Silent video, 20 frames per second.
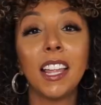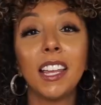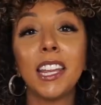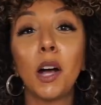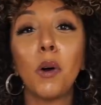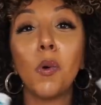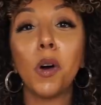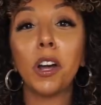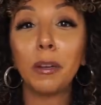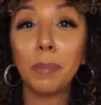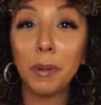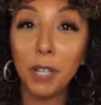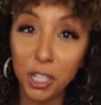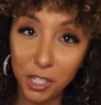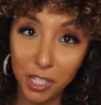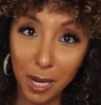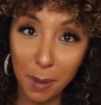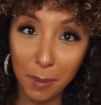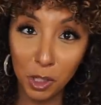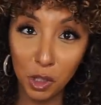Now, what I'll be
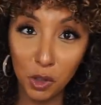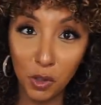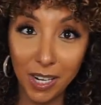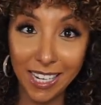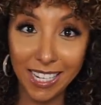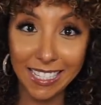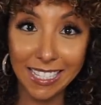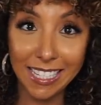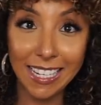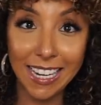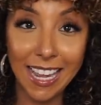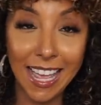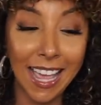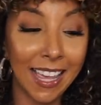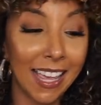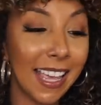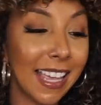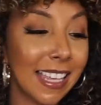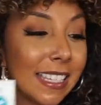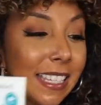demonstrating today
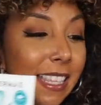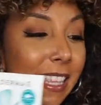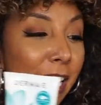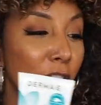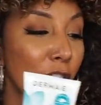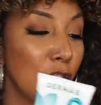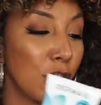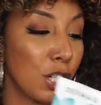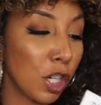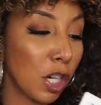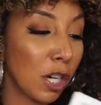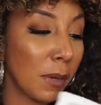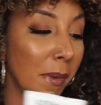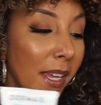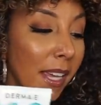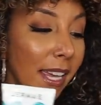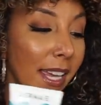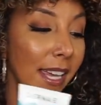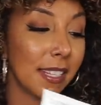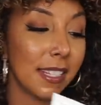is their
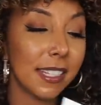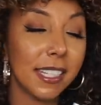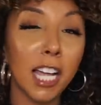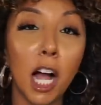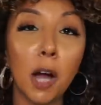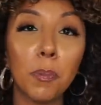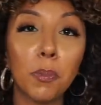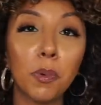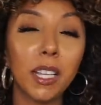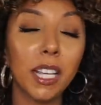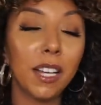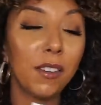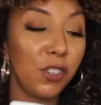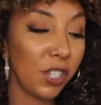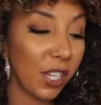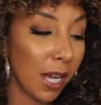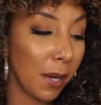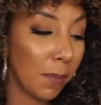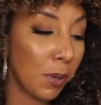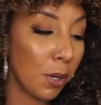Derma E Scalp Relief
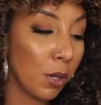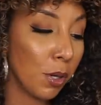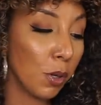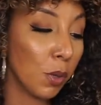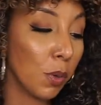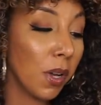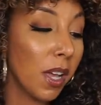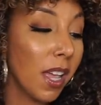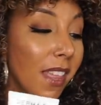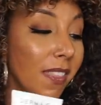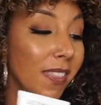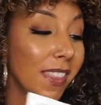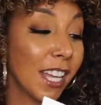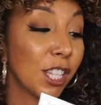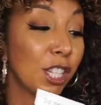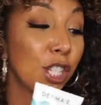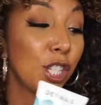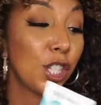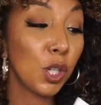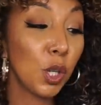Shampoo
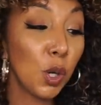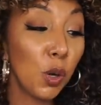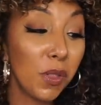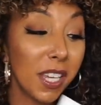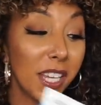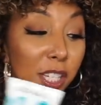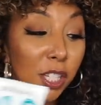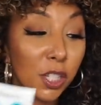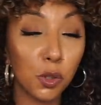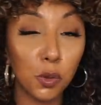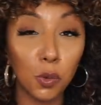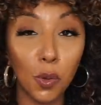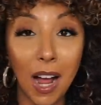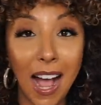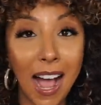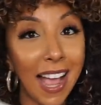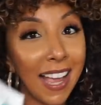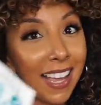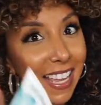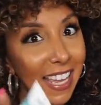that soothes
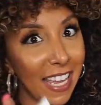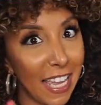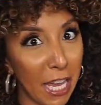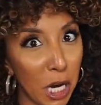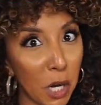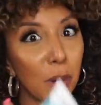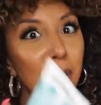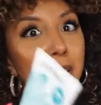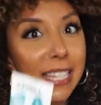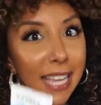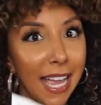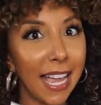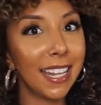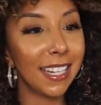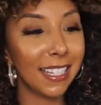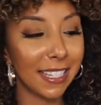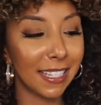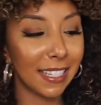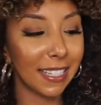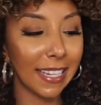dry,
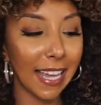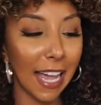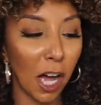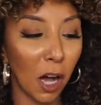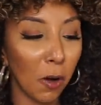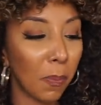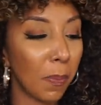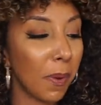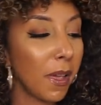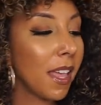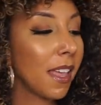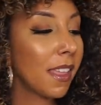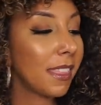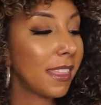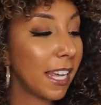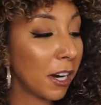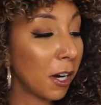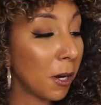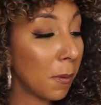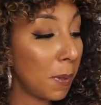irritated scalp,
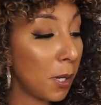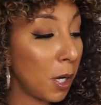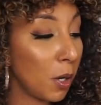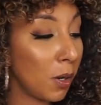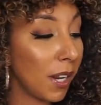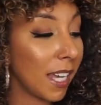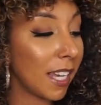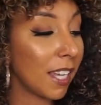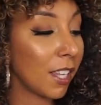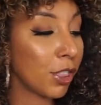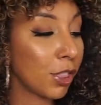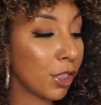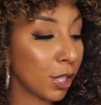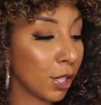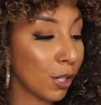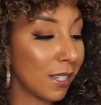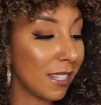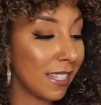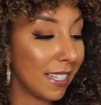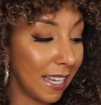therapeutic
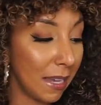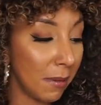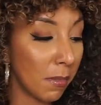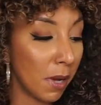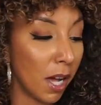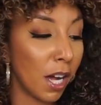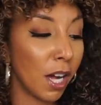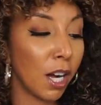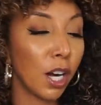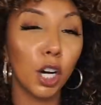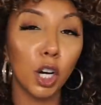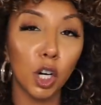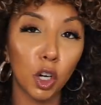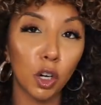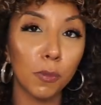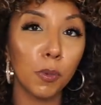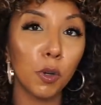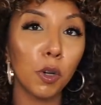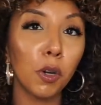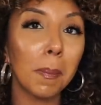Therzema
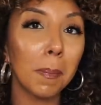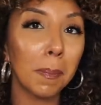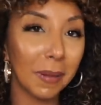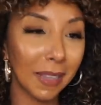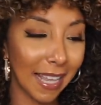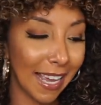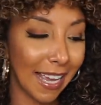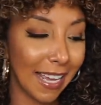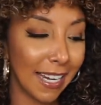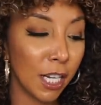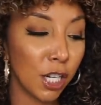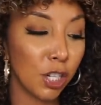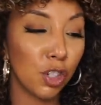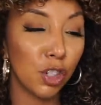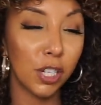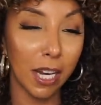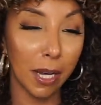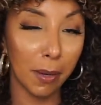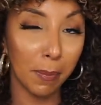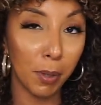Herbal Blend
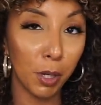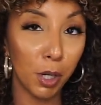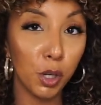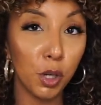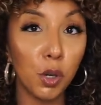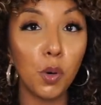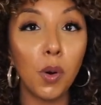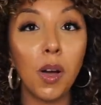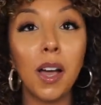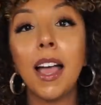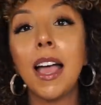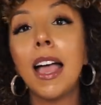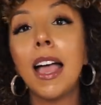Shampoo